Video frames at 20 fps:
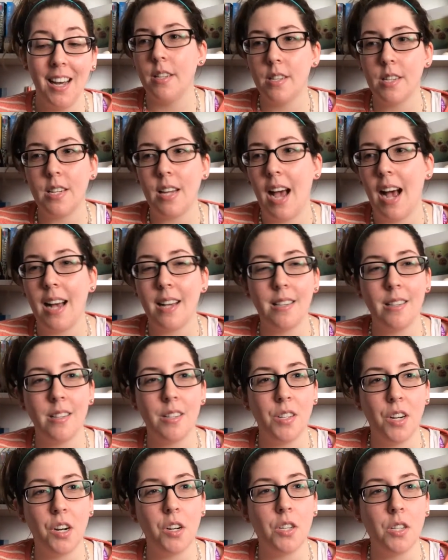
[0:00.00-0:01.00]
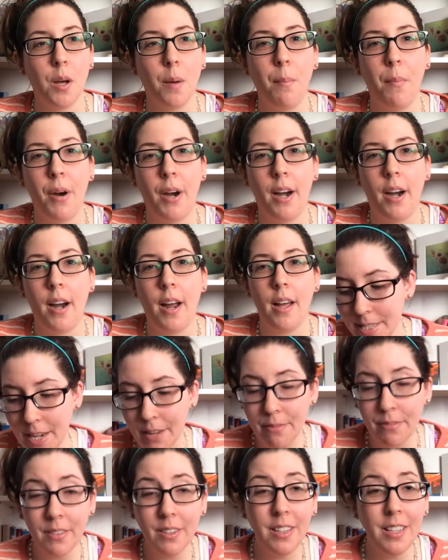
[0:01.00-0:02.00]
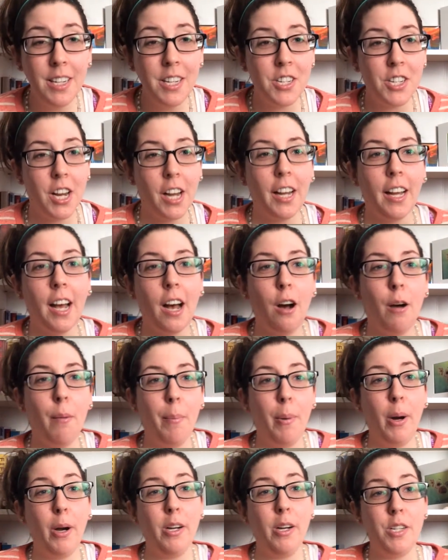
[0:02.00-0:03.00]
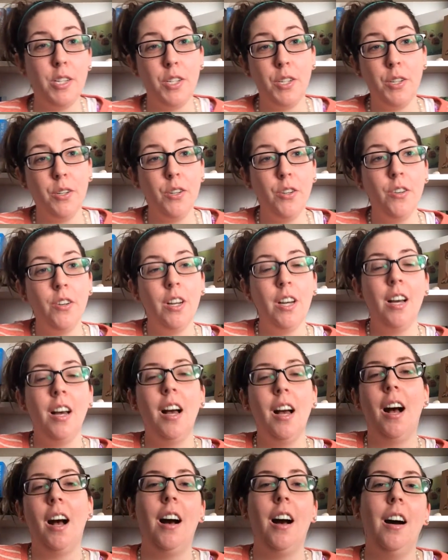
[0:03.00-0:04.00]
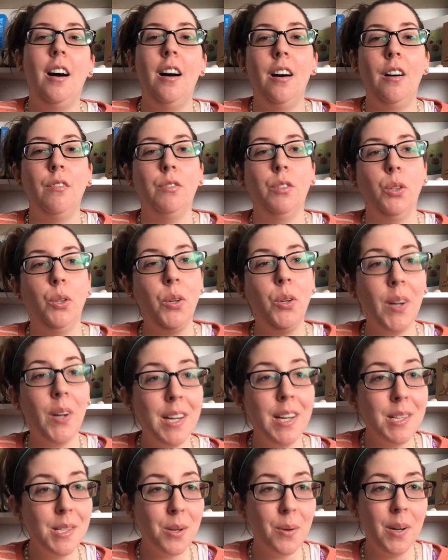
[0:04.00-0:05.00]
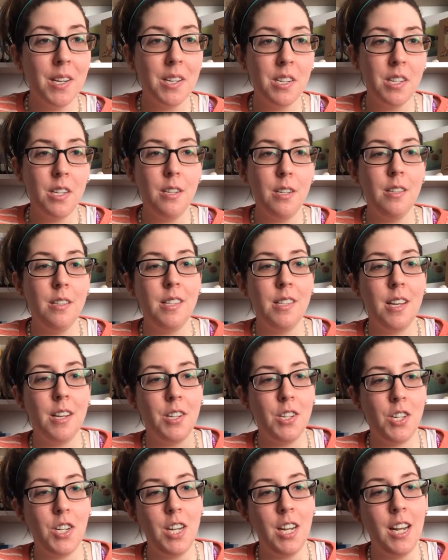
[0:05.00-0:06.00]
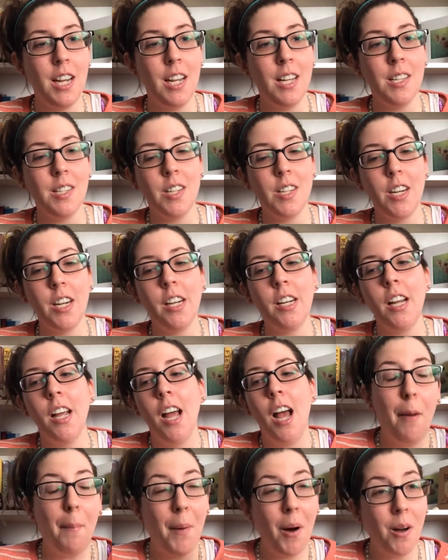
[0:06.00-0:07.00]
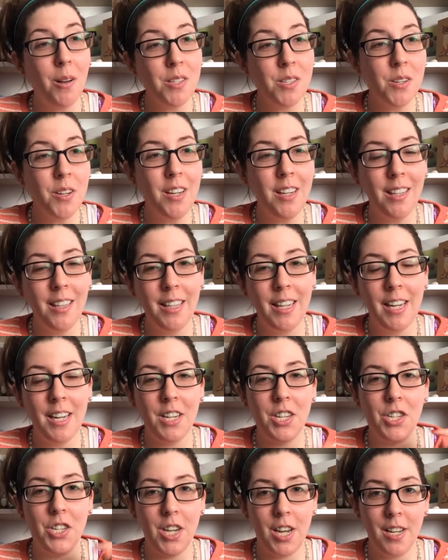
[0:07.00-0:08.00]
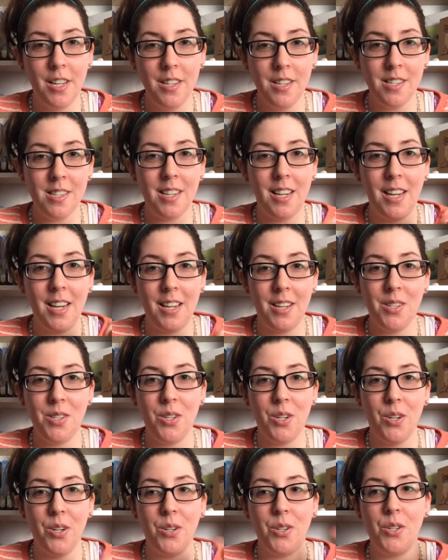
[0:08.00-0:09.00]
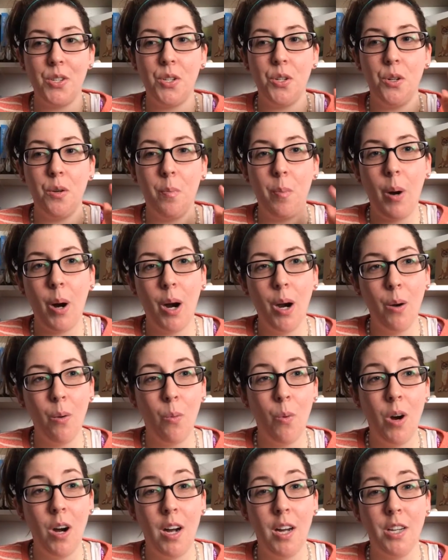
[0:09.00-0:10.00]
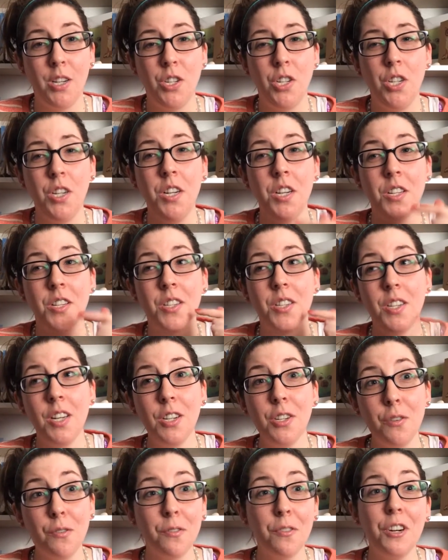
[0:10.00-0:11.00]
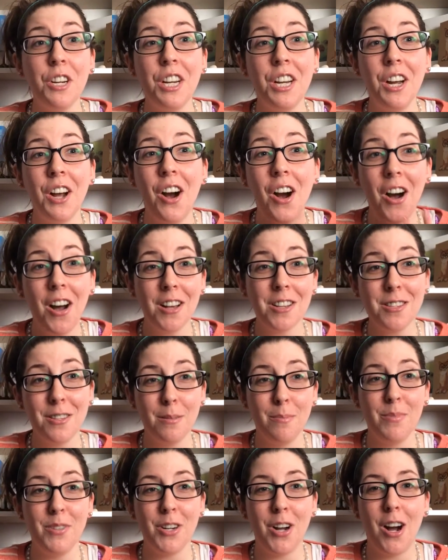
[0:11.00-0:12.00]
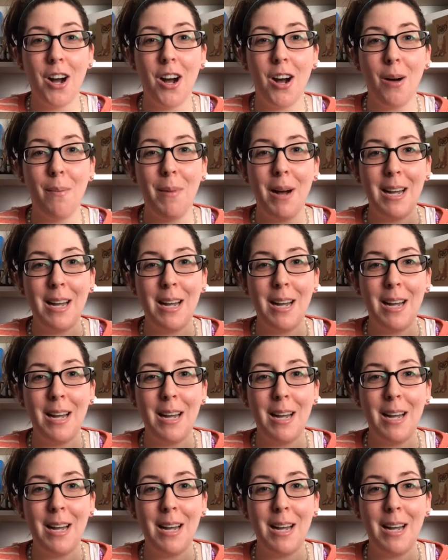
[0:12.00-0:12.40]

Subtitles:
It has to start somewhere. Definitely check out part 2 of Laurie's questions that she answered. I'm also gonna link Jen's answers to part 1. She did such a freaking awesome job.